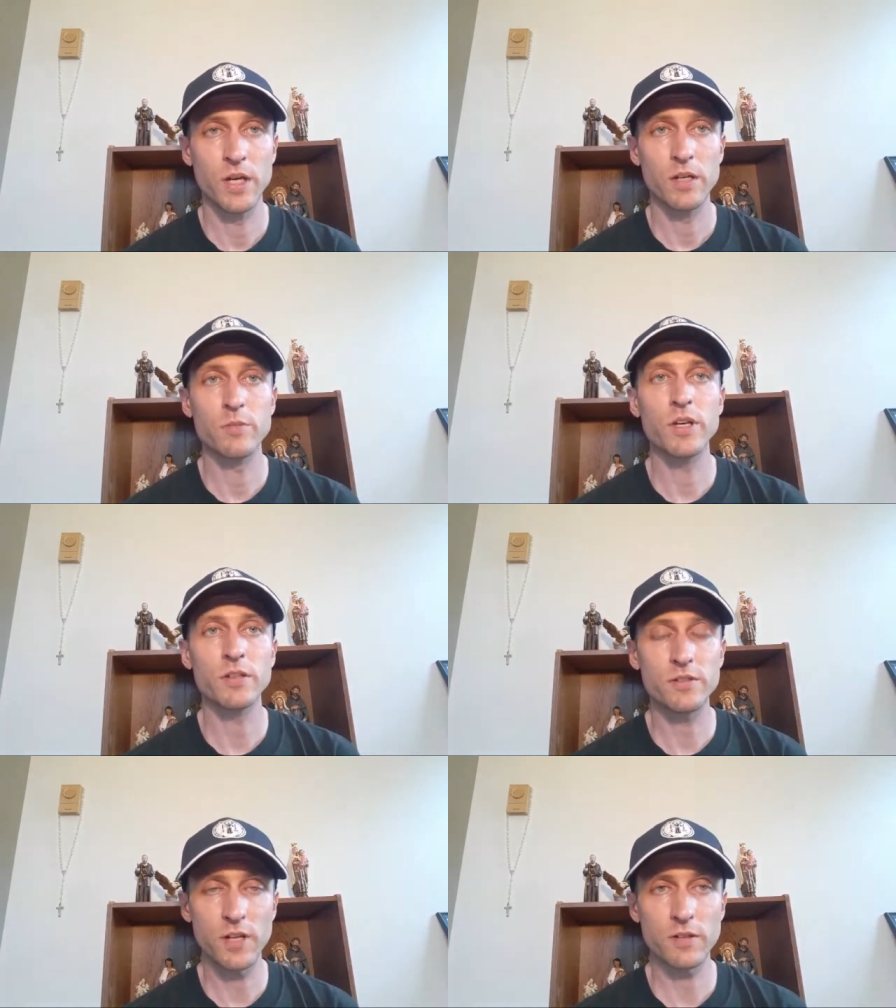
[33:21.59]
It makes
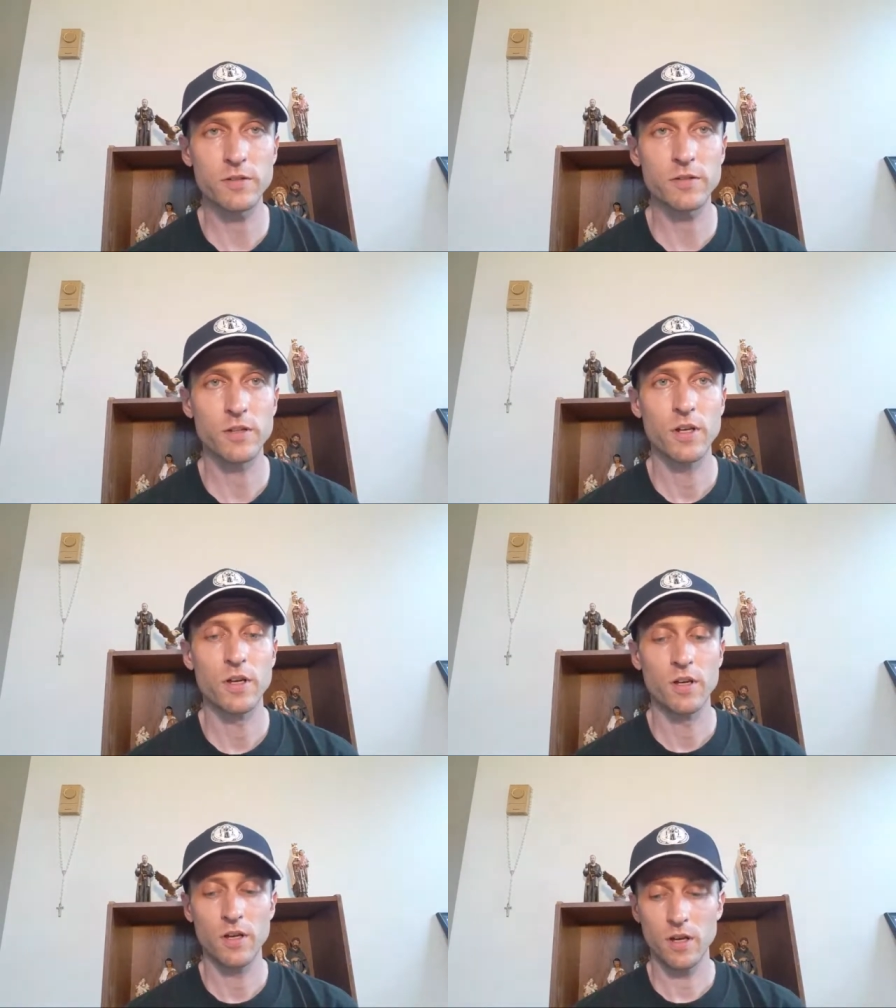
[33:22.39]
sense
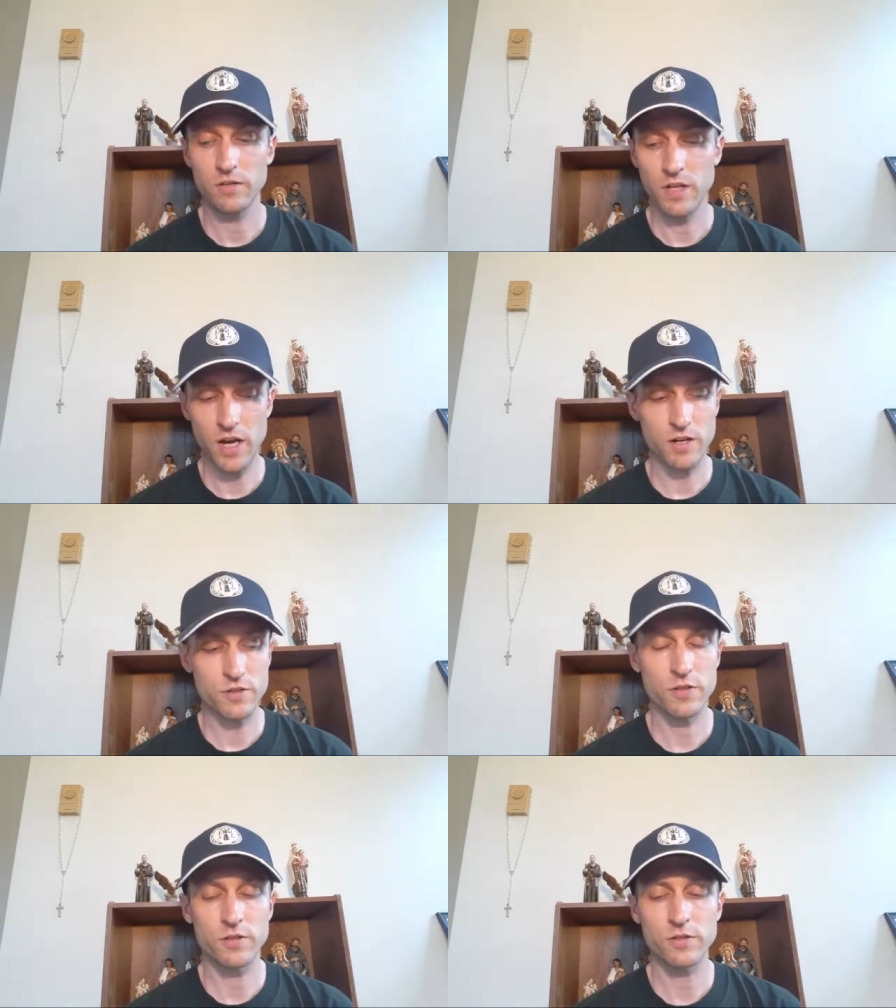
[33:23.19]
uh, the
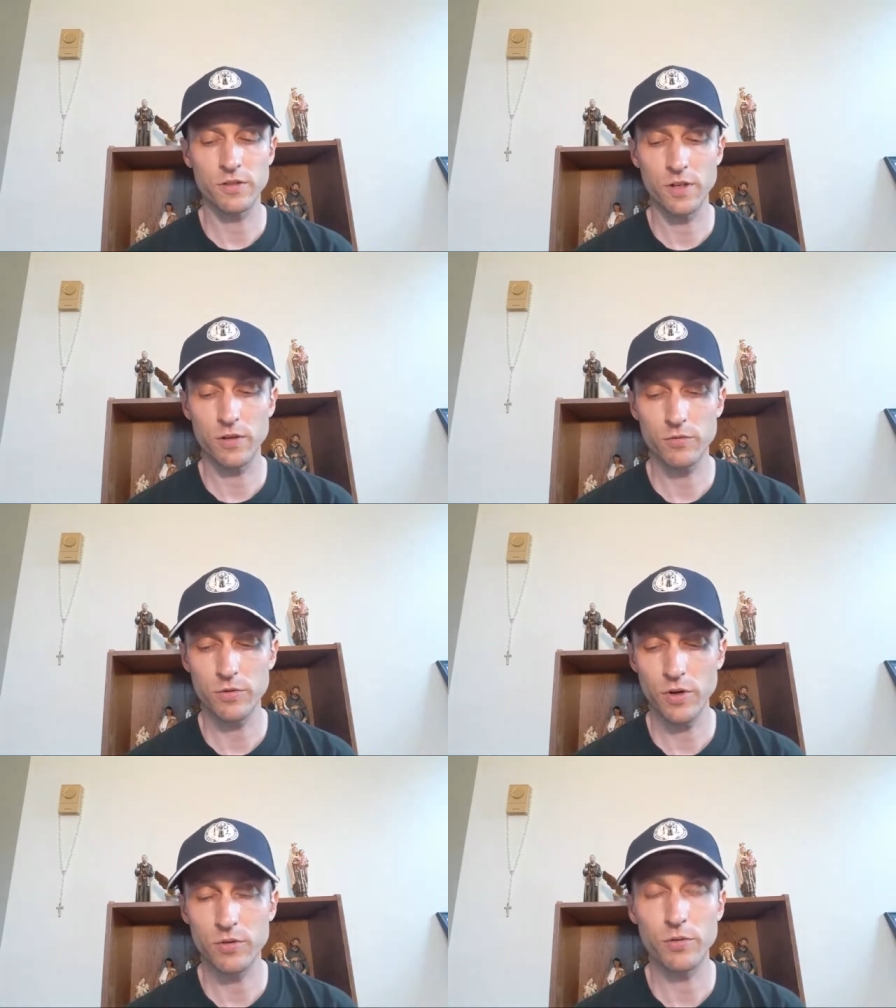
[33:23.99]
actions of
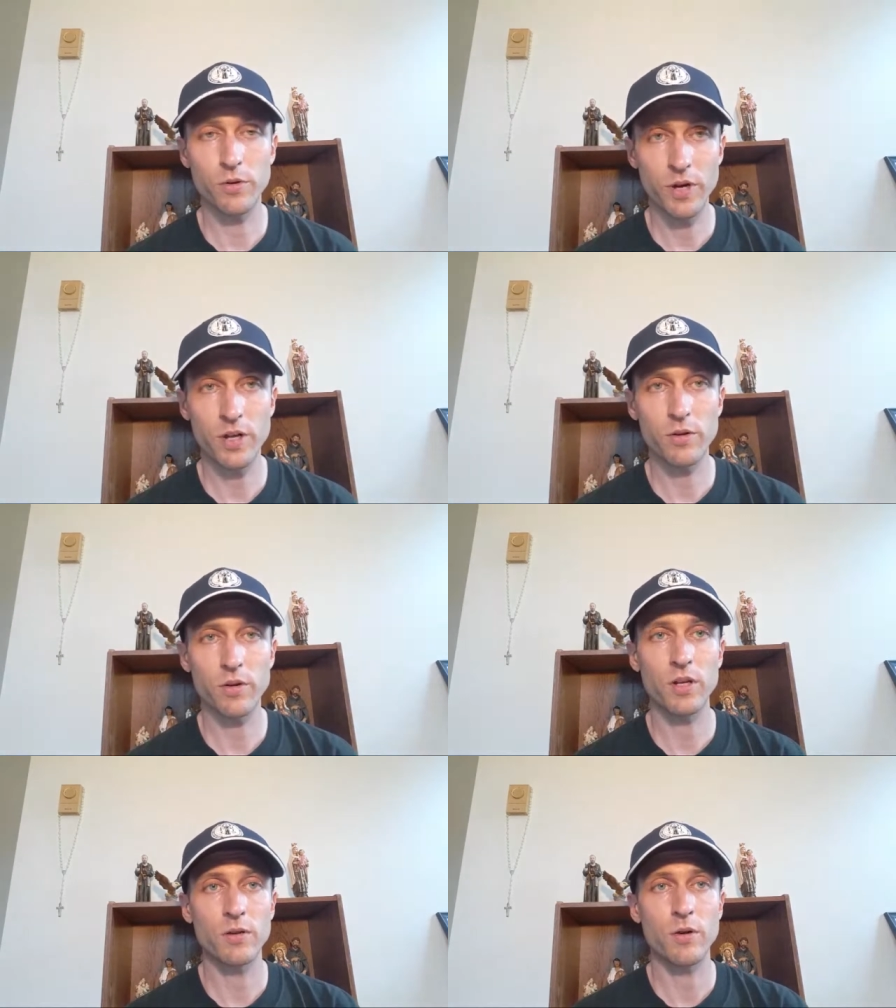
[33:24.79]
Cardinal
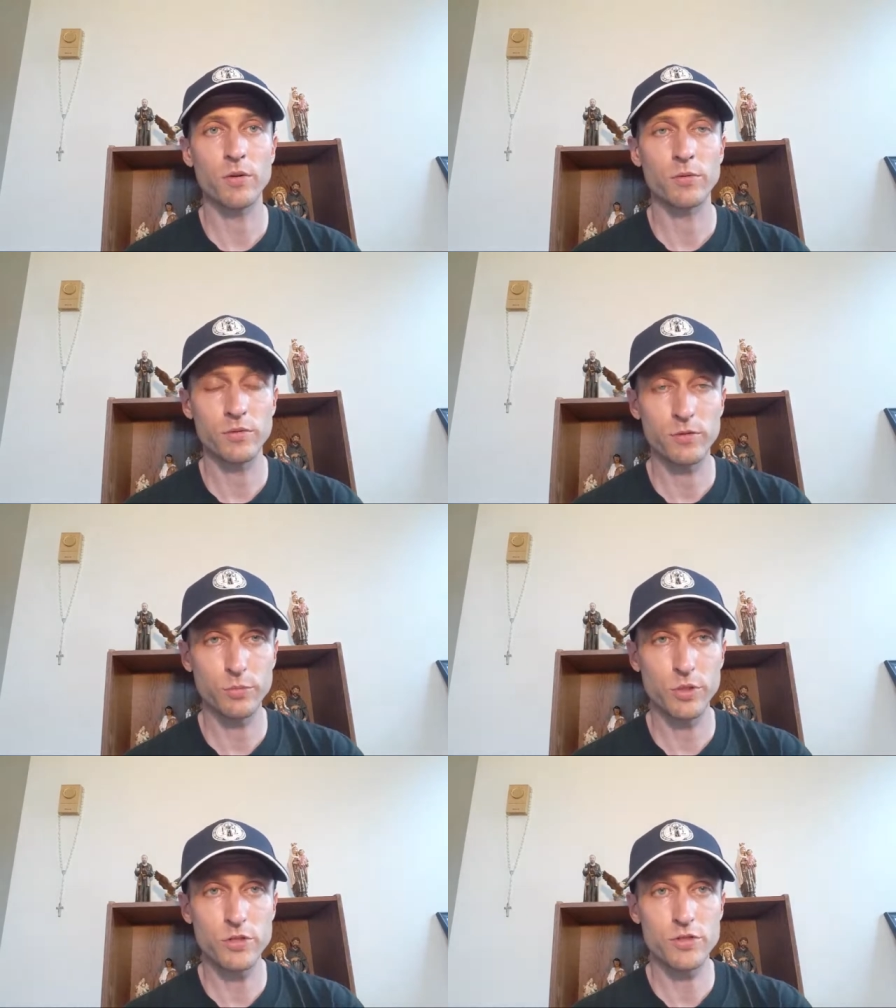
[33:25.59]
Gregory and Cardinal
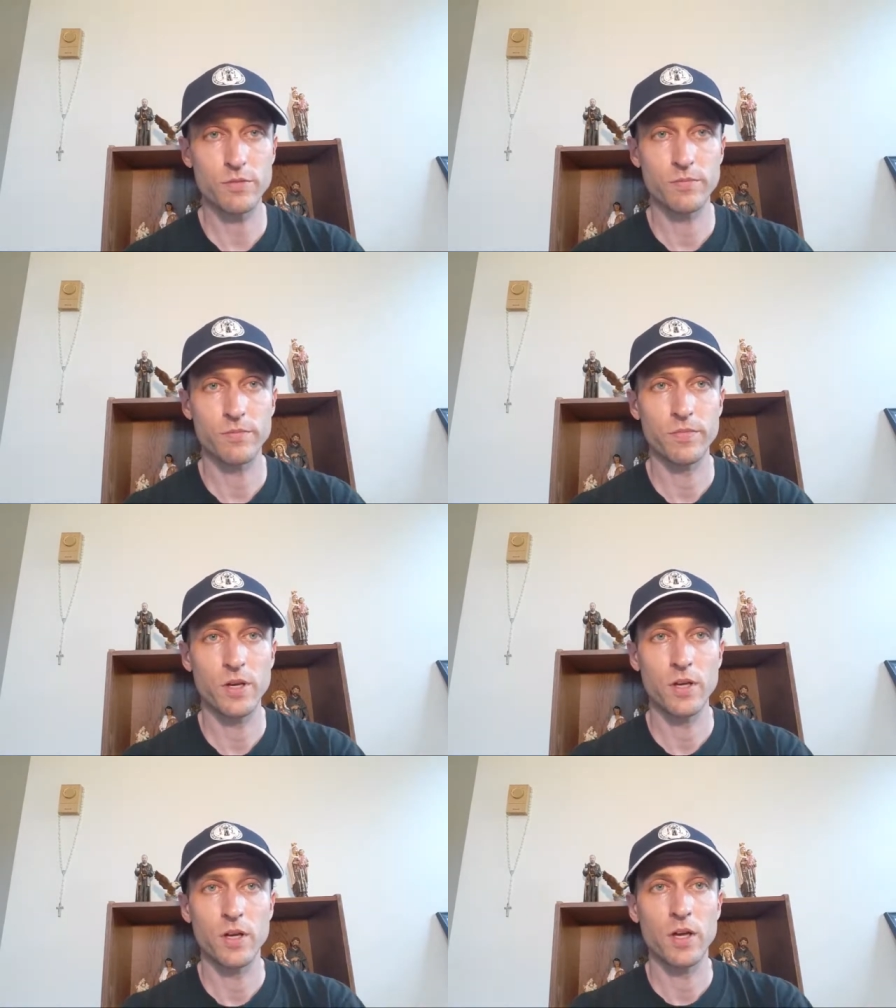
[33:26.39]
Cupich,
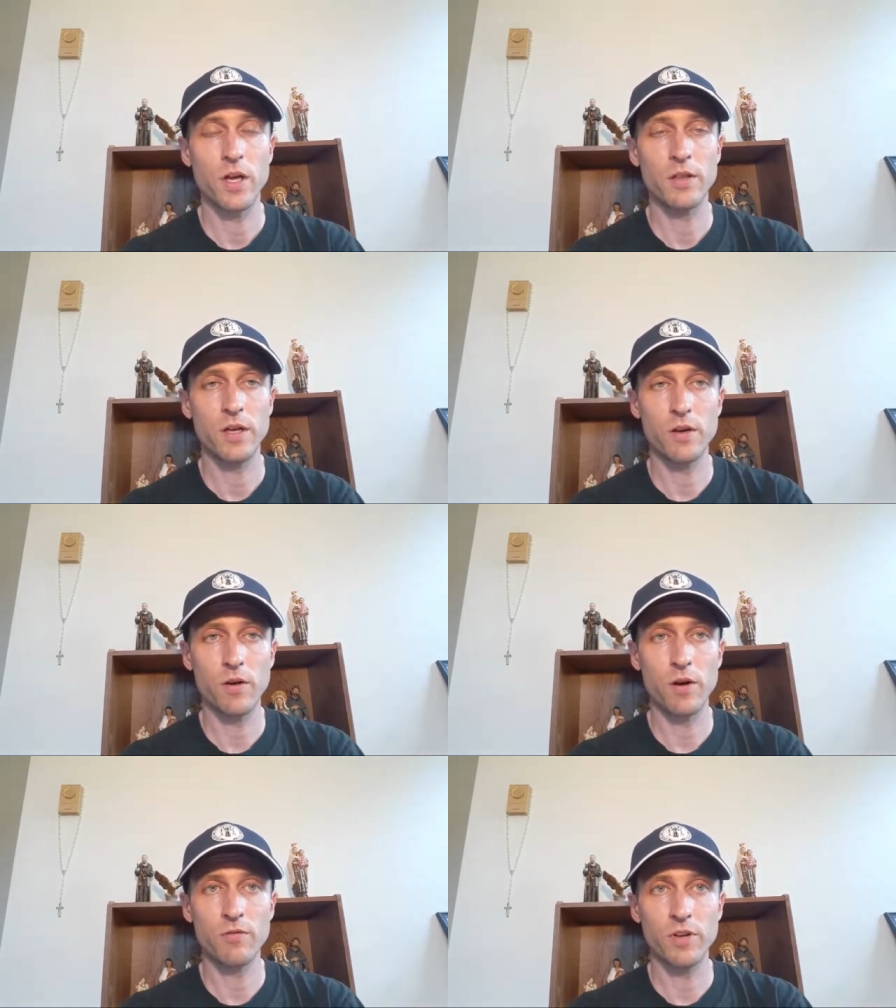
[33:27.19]
and they
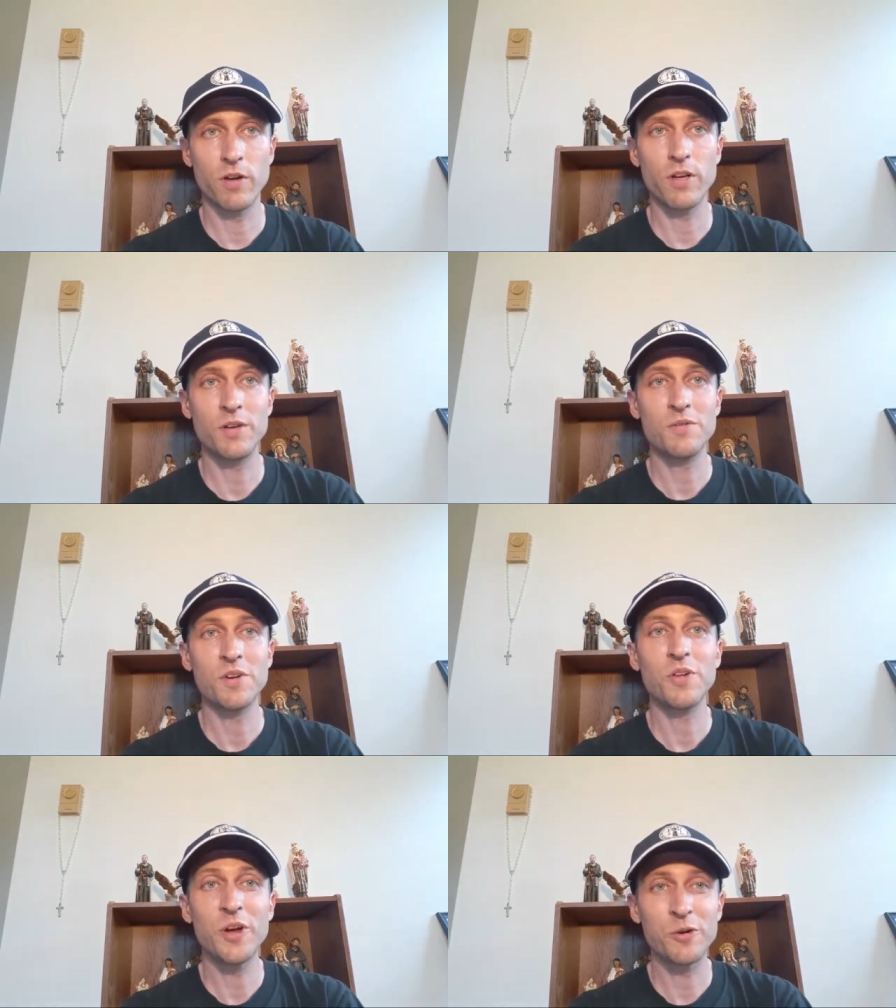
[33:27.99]
are very
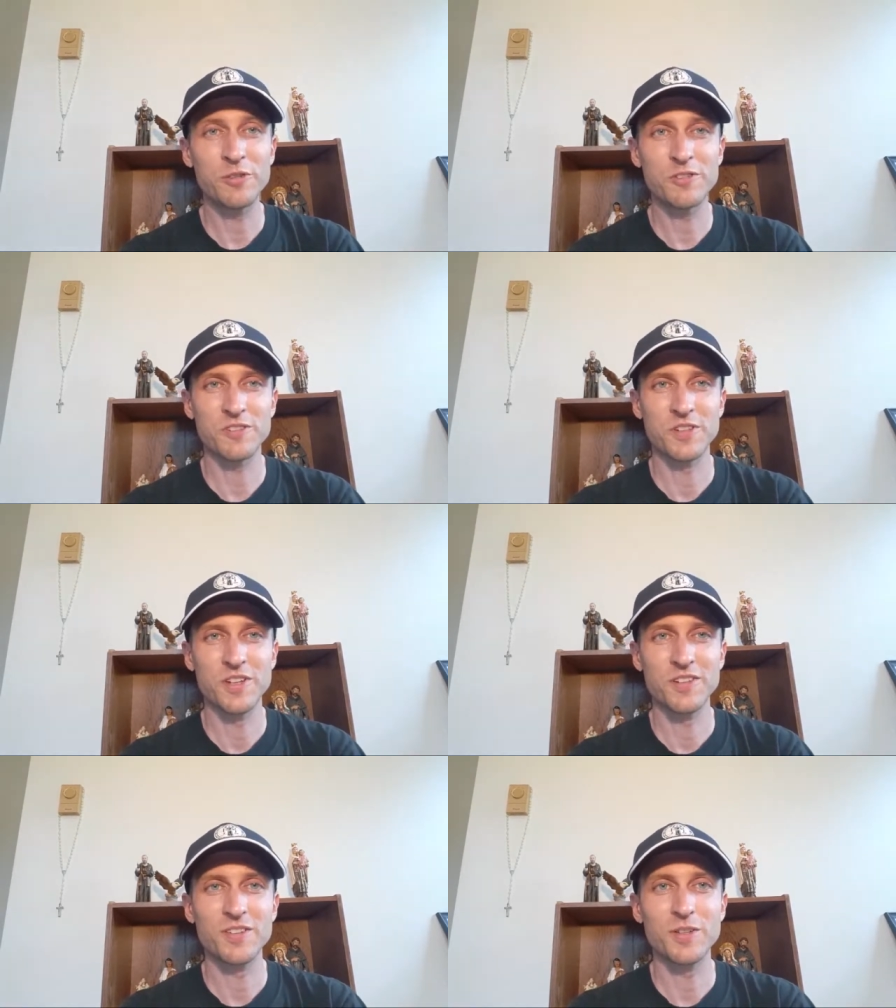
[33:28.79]
close
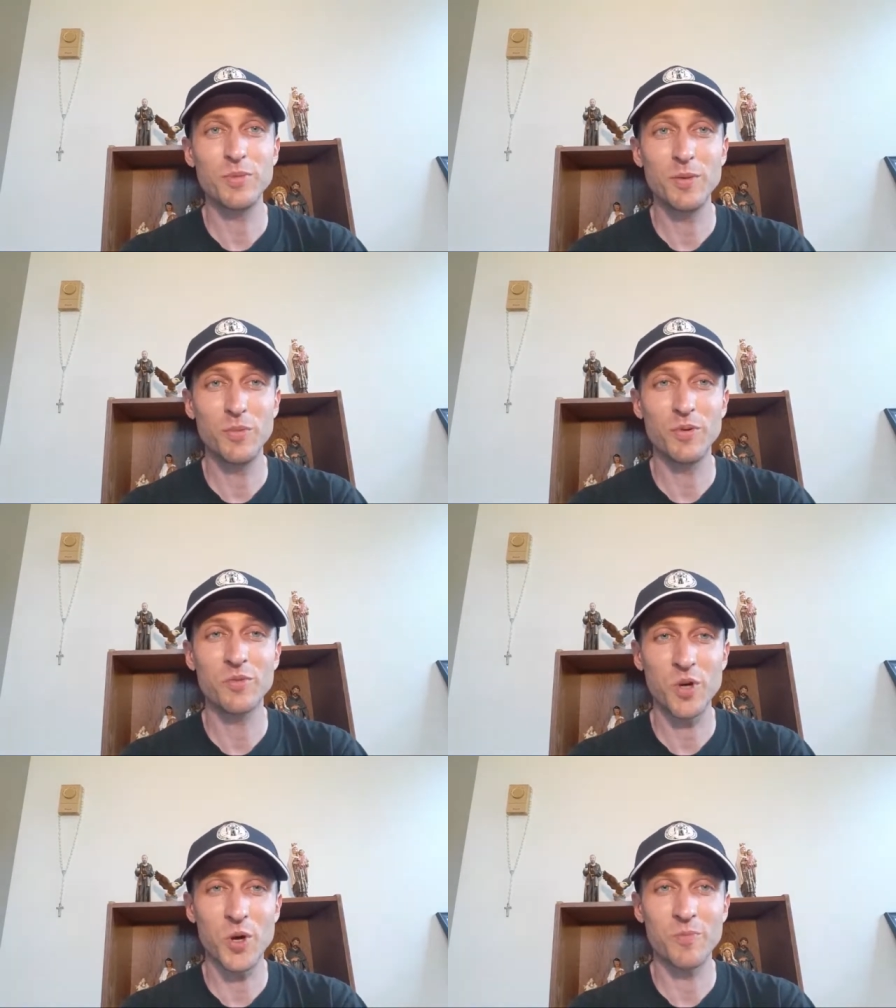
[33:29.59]
to the people in
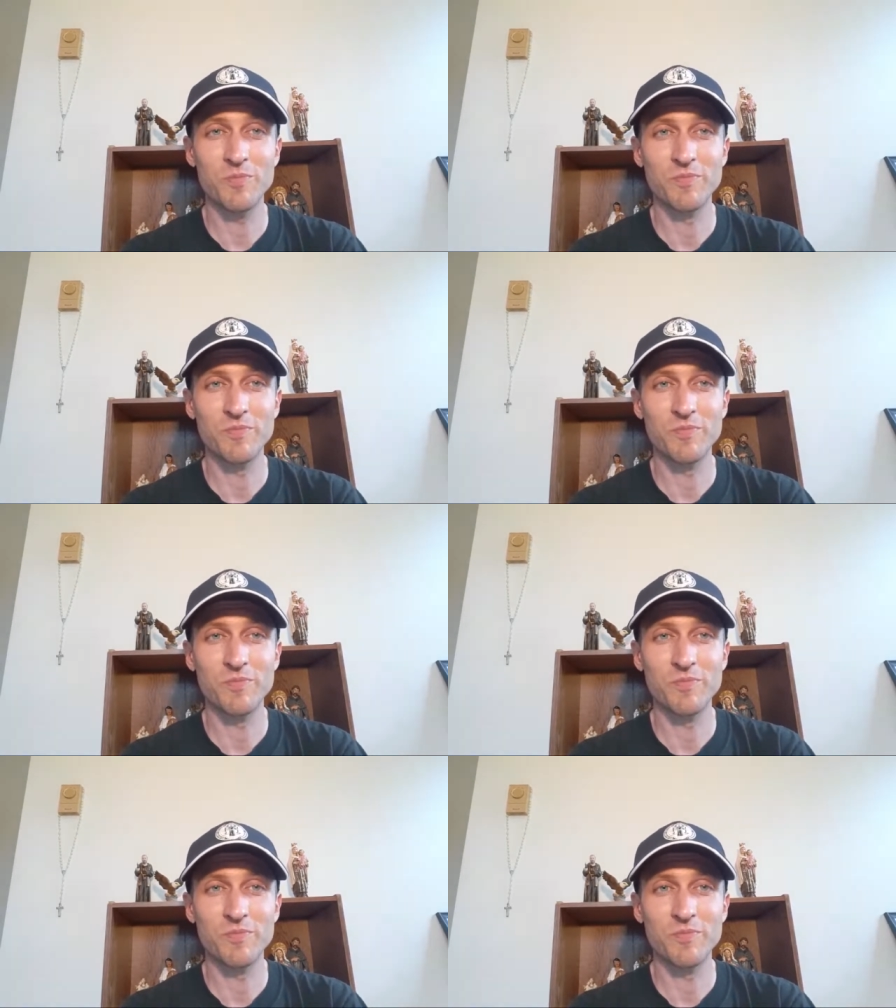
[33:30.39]
Rome.